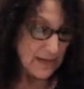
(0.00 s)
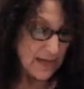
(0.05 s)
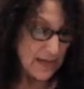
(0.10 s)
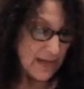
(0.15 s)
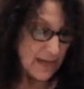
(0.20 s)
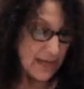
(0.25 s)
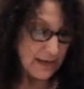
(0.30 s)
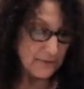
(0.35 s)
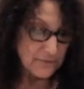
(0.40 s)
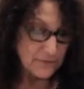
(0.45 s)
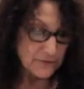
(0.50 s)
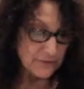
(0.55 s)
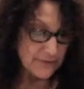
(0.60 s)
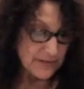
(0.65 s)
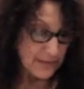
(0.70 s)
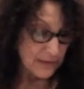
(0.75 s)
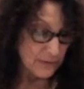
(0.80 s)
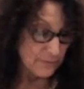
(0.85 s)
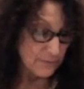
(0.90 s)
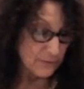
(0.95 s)
After
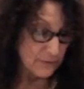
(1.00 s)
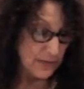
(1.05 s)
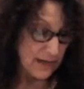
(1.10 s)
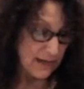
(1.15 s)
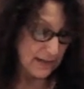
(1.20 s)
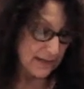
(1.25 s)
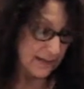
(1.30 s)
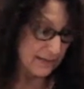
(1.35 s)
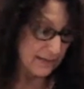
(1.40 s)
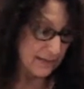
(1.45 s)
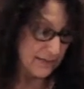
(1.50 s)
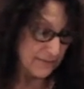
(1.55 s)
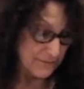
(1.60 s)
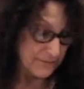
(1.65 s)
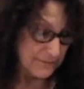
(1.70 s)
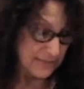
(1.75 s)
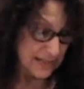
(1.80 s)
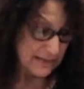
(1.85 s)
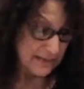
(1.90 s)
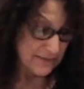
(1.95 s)
they are brined,
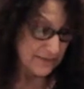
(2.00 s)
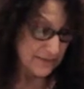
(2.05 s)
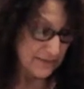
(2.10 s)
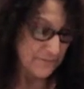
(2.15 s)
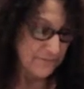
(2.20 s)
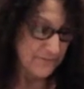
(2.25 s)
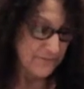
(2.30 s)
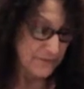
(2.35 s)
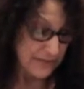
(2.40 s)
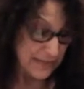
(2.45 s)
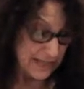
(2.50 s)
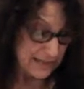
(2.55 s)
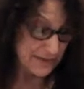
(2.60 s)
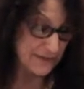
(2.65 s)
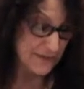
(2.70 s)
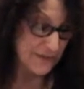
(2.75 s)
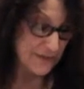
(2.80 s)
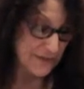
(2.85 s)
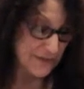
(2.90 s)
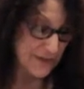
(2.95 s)

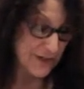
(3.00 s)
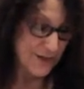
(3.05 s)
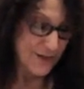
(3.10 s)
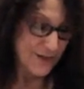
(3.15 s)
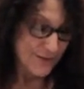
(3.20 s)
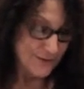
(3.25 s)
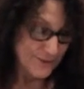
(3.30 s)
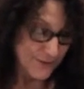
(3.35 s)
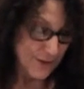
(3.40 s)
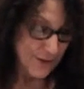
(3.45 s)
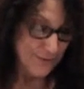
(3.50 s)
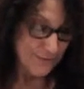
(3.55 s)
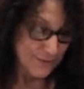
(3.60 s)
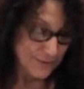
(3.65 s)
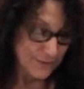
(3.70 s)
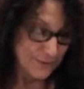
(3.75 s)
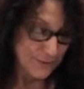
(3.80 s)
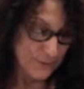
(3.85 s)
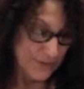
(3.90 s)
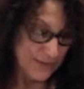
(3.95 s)
flesh
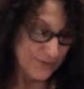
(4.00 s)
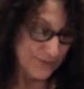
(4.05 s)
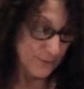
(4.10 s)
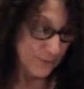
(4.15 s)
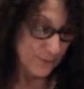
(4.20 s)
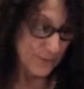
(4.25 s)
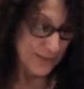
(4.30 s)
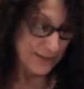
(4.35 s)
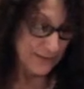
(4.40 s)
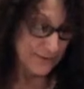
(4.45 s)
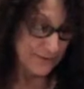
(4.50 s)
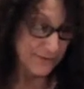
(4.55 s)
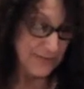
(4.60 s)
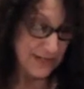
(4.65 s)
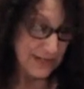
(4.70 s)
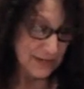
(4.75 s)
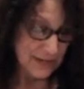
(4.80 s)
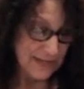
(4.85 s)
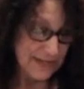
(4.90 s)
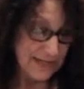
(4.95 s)
softened with oil, they
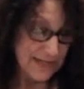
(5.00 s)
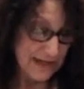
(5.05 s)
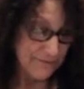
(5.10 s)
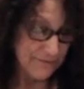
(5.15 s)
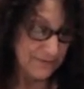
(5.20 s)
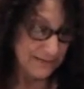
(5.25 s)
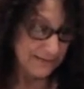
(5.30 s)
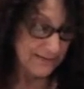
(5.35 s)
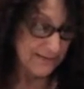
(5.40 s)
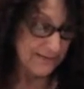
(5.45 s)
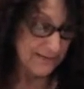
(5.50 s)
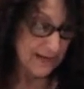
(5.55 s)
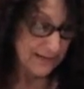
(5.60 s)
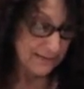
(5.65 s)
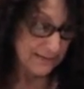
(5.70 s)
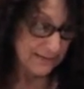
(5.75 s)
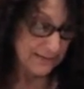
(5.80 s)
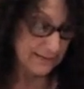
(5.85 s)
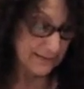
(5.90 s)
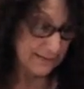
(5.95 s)
are deaf and
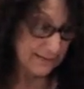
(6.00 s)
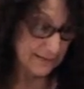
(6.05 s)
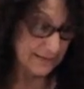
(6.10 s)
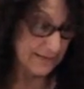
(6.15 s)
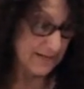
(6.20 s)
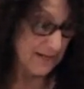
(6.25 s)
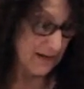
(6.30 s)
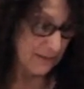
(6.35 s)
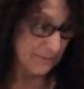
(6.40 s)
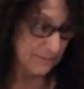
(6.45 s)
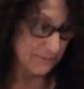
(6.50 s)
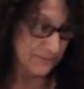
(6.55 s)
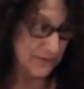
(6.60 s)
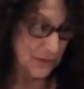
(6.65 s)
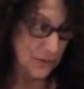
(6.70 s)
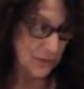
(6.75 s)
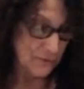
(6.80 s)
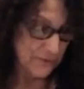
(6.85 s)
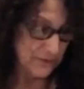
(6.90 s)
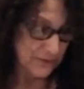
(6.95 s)
silent, dumb,
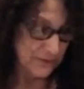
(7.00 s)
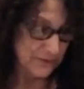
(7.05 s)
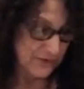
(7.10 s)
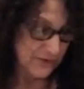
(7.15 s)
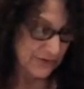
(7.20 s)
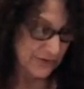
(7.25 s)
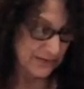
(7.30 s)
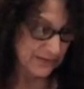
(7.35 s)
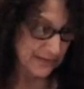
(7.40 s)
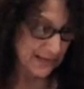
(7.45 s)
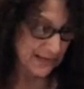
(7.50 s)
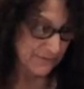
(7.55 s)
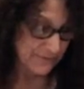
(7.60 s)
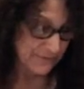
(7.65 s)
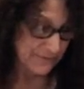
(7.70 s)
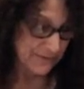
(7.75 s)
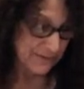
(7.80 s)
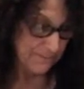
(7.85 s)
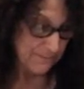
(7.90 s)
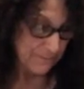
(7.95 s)
no volition
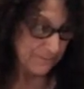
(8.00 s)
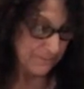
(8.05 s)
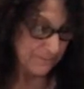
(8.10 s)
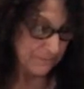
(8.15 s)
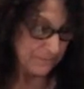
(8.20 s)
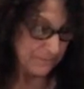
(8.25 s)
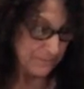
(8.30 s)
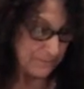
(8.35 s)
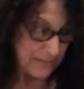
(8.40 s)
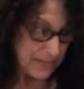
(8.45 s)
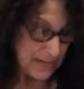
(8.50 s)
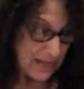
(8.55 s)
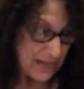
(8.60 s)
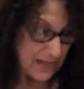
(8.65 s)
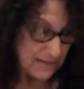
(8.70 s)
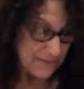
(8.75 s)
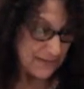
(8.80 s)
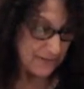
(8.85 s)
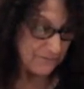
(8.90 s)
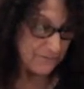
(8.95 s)
left.
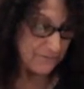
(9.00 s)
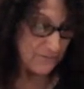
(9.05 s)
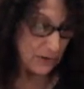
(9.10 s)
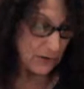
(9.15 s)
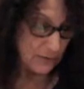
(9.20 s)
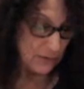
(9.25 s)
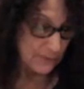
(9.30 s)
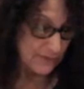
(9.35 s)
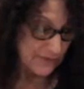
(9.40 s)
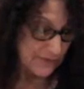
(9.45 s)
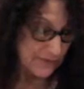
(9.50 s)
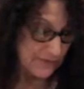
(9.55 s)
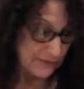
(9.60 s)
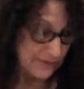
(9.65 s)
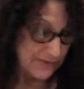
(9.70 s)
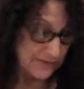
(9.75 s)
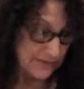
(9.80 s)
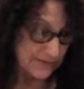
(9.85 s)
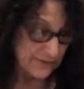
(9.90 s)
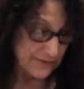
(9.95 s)
They fall with their
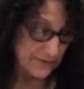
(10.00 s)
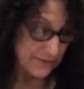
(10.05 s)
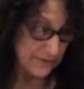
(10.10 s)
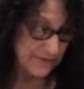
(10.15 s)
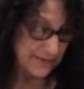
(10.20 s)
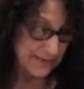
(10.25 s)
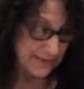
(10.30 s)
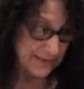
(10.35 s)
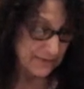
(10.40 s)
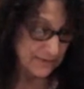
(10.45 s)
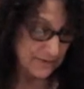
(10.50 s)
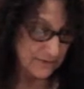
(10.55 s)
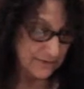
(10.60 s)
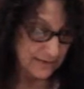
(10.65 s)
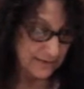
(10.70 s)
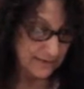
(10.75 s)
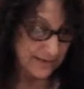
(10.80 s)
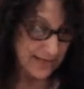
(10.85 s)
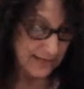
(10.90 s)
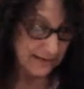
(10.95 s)
sisters into the
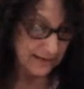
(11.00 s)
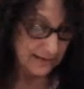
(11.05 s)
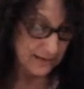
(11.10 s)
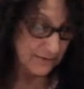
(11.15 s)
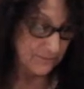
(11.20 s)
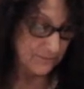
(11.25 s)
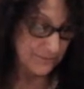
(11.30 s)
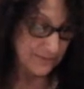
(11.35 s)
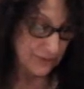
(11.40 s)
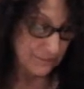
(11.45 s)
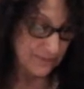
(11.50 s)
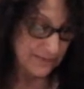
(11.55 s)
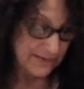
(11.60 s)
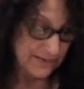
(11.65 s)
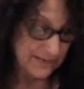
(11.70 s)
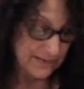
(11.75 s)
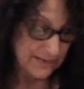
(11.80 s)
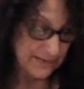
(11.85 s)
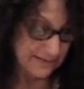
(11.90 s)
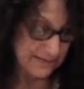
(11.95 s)
net of
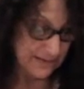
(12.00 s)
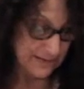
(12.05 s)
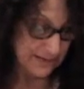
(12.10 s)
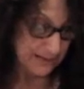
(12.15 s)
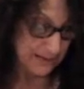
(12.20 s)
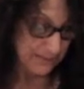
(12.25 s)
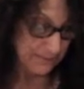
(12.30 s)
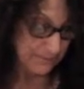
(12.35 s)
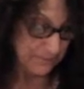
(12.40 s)
domesticity.